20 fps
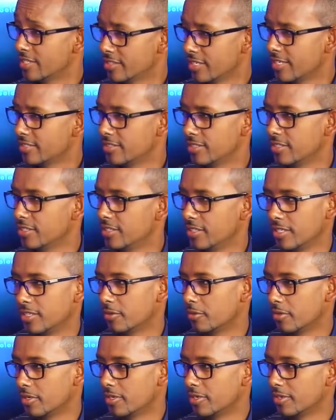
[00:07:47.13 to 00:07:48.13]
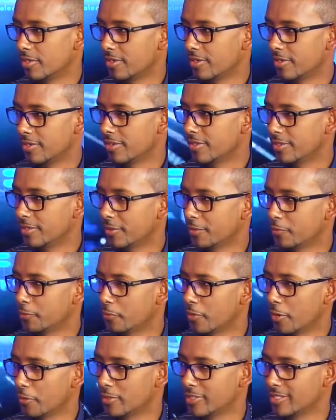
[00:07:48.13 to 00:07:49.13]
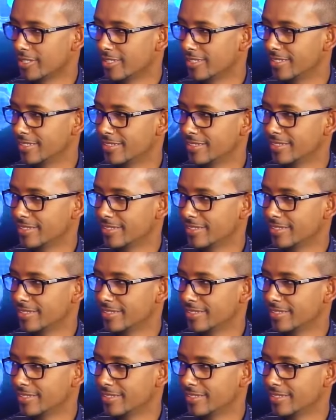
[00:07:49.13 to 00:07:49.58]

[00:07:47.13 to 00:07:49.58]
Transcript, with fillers: SAT or what was it?